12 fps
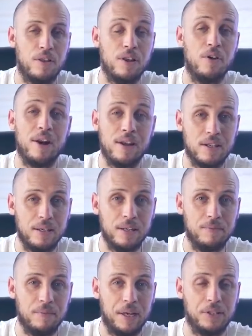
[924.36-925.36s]

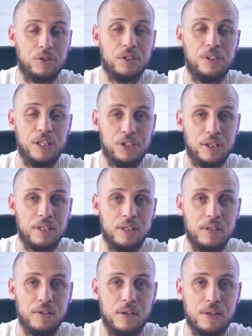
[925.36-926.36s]
Theoretically and
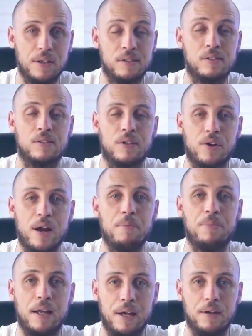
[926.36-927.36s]
strategically, this is a
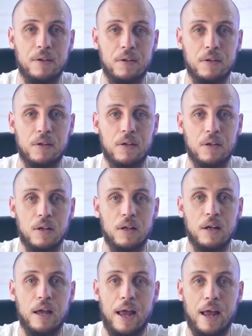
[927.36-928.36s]
great plan,
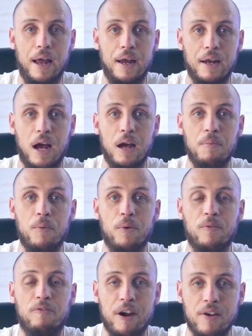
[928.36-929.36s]
and I'm
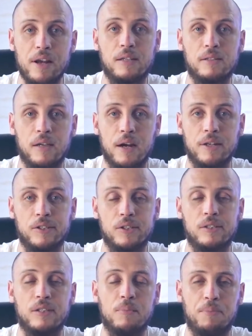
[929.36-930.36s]
very excited to
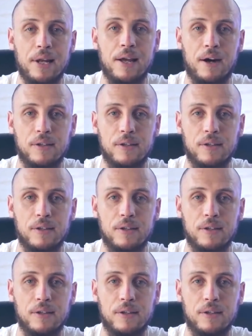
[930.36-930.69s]
see it play